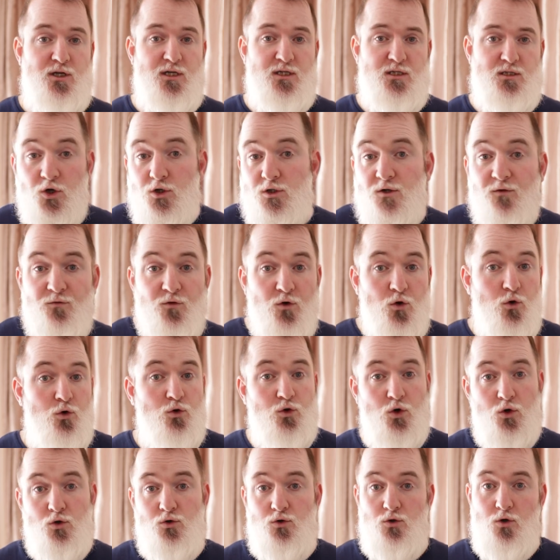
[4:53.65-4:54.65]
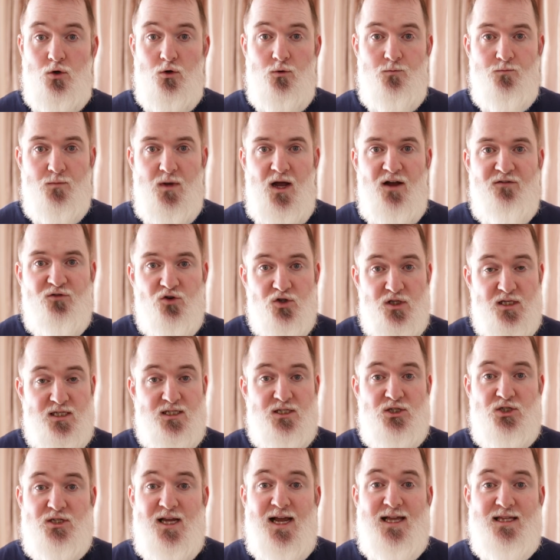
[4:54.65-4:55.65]
For those of you who don't know, I've got a
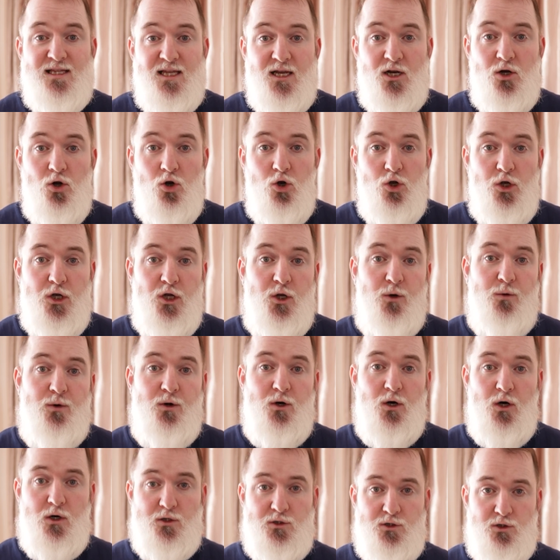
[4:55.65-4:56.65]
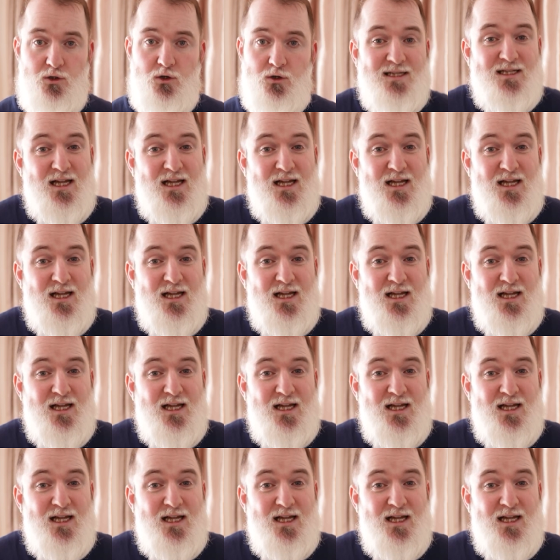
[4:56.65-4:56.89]
society called New in Oxford.